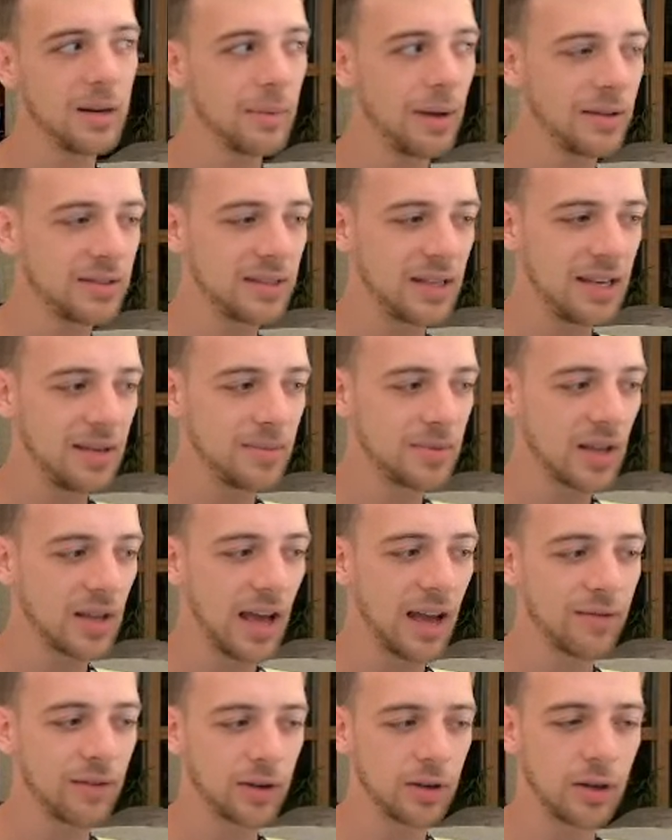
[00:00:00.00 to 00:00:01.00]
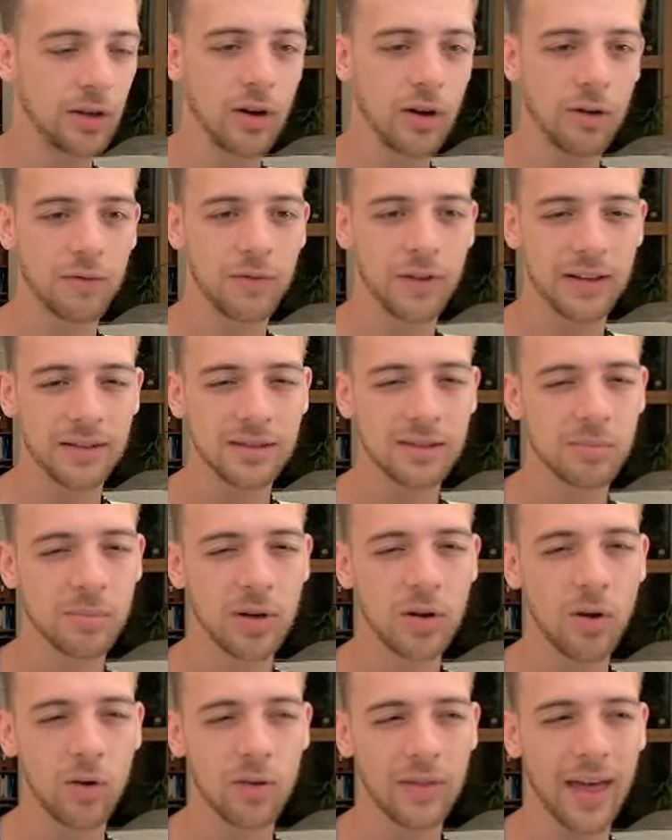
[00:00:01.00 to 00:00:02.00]
about teams that have a good offense, but
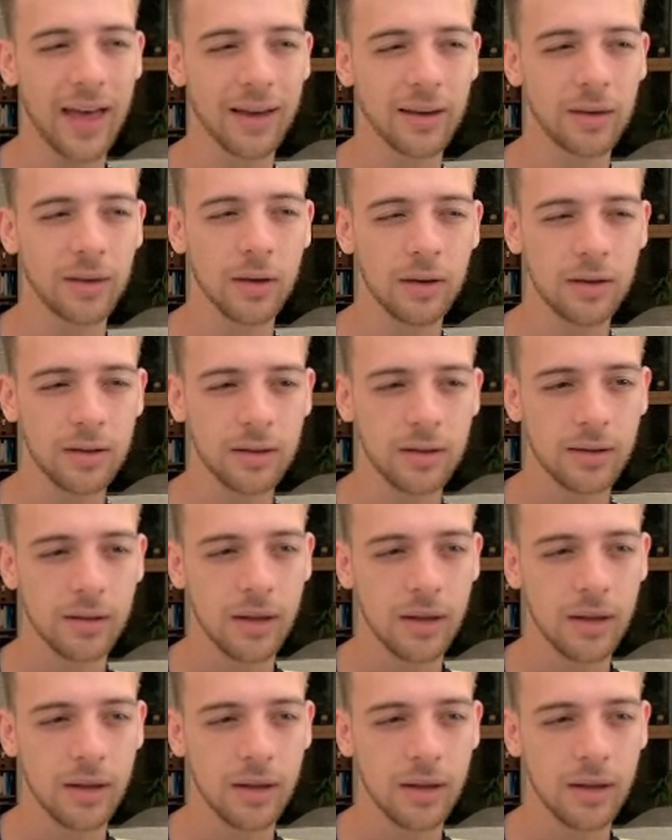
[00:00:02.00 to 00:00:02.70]
not that good.